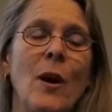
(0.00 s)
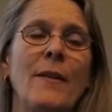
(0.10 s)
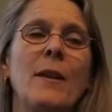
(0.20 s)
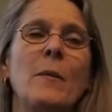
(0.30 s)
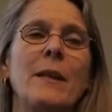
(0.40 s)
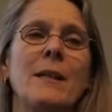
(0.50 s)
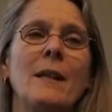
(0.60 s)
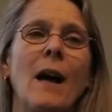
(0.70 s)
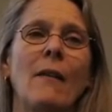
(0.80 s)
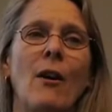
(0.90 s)
I think we need
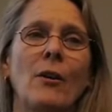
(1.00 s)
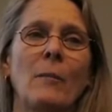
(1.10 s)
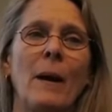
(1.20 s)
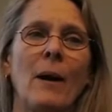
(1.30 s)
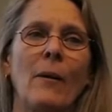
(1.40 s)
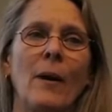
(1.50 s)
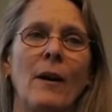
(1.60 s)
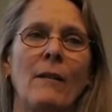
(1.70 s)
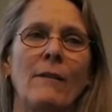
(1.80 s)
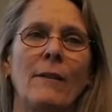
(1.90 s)
to unlock the power
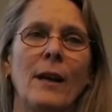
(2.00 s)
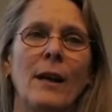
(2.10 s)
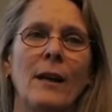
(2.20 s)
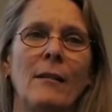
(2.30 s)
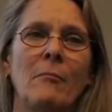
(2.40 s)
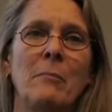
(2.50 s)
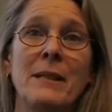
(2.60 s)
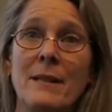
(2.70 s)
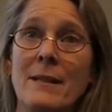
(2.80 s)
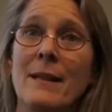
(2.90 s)
of
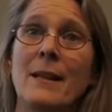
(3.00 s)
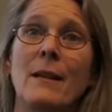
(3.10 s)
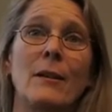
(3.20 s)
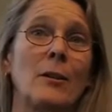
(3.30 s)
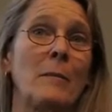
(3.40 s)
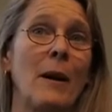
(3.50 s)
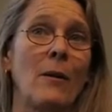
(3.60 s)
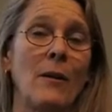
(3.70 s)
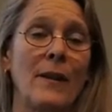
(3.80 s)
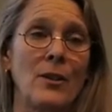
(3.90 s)
business and unlock the
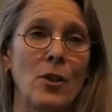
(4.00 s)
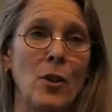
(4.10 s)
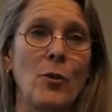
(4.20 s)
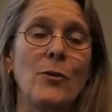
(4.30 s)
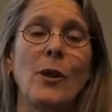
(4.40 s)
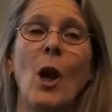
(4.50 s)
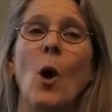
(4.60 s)
power of NGOs.